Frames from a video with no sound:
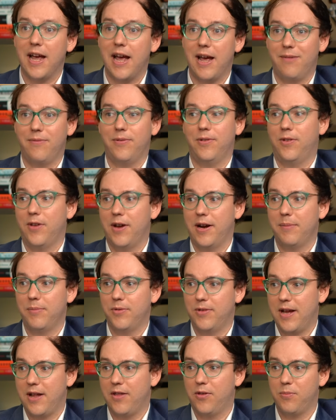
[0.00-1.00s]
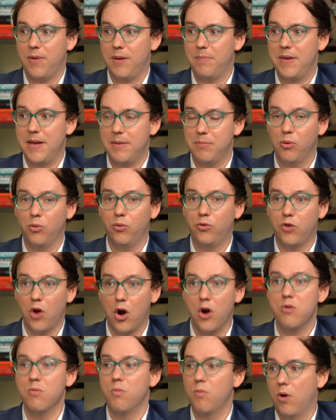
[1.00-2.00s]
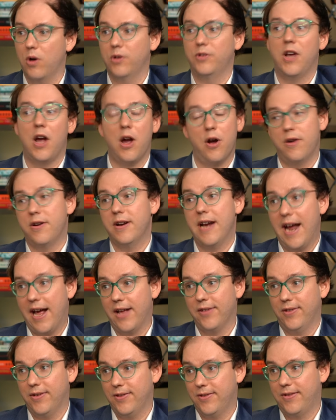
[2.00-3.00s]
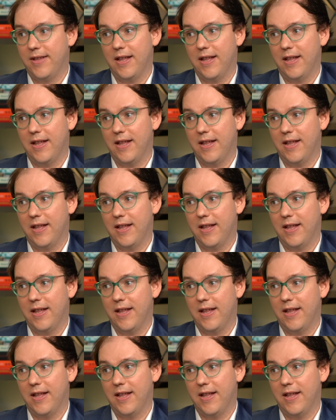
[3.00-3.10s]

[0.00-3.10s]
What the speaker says: have a circumstance where people don't want to own houses.